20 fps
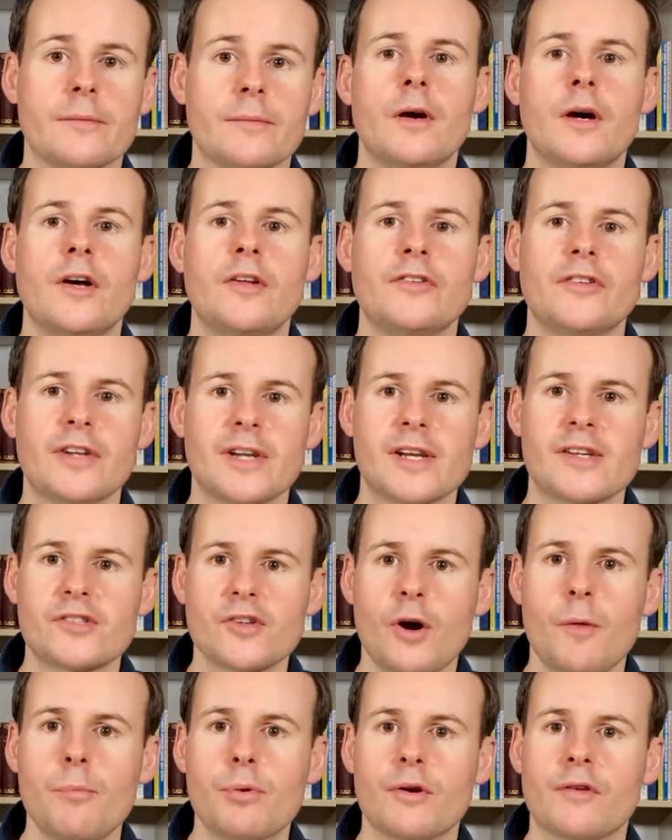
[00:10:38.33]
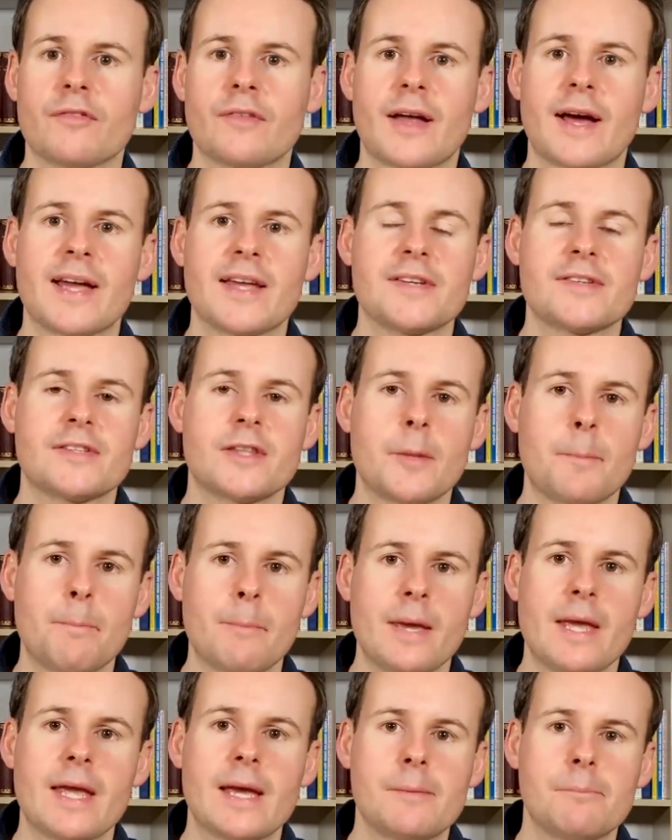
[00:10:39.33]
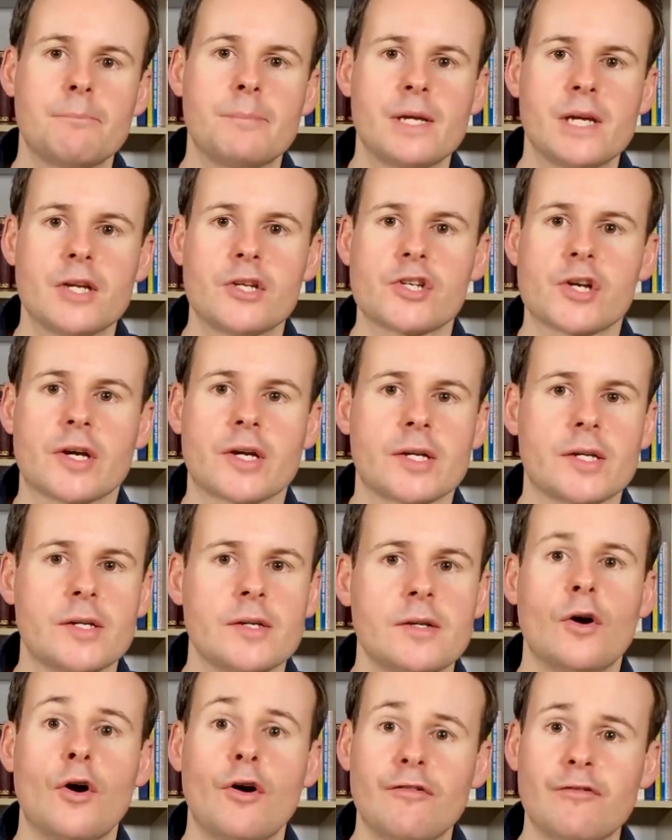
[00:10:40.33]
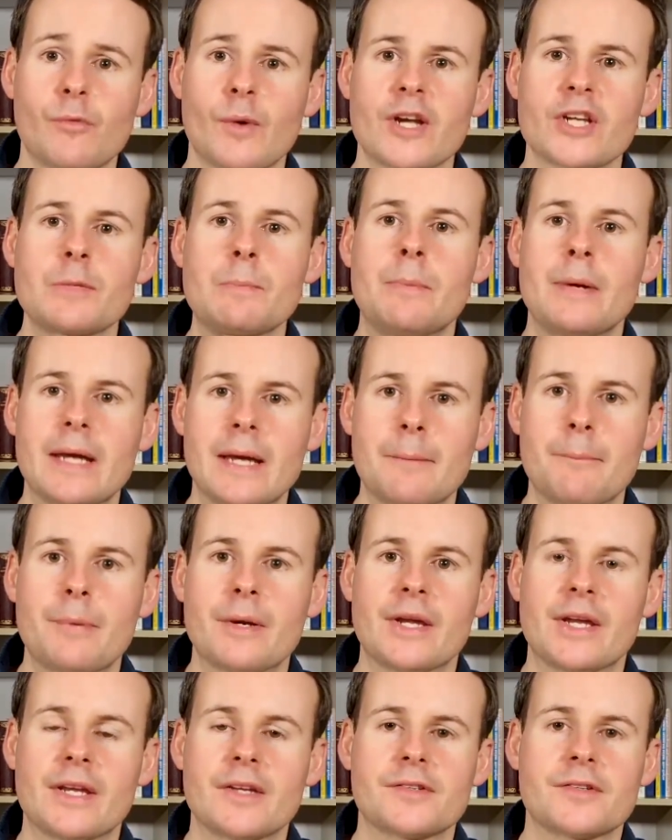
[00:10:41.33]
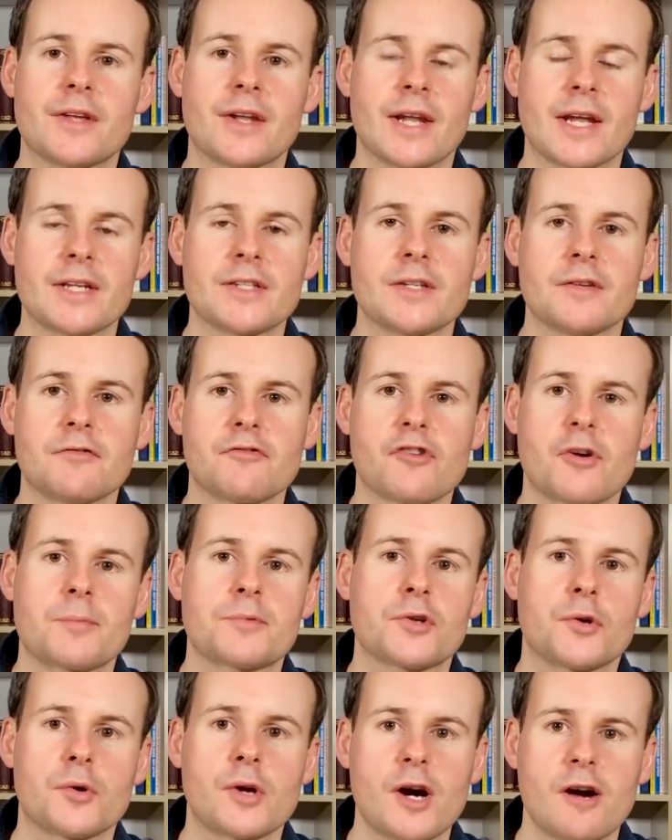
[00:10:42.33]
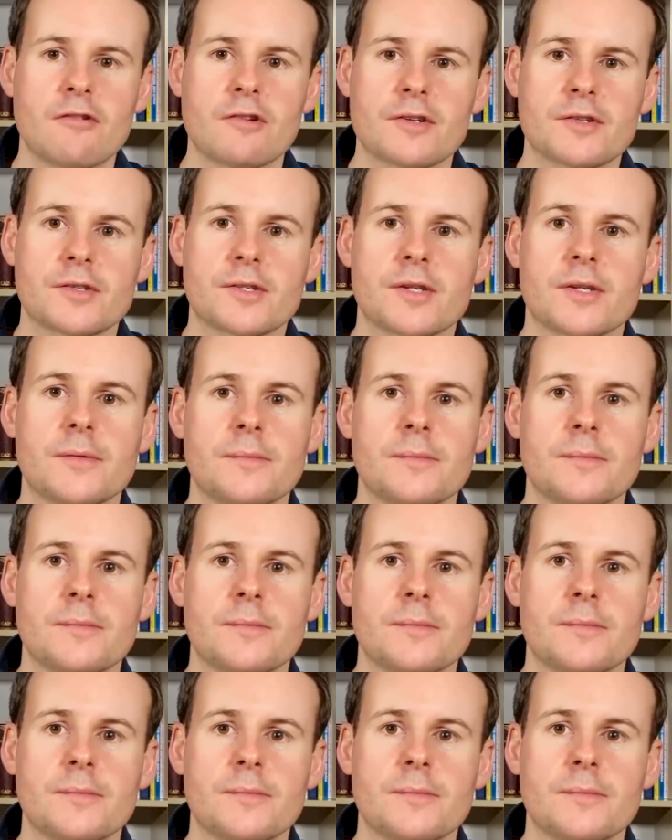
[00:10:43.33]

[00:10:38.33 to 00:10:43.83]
And an example of that is the BNB chain, of which BNB is the native cryptocurrency,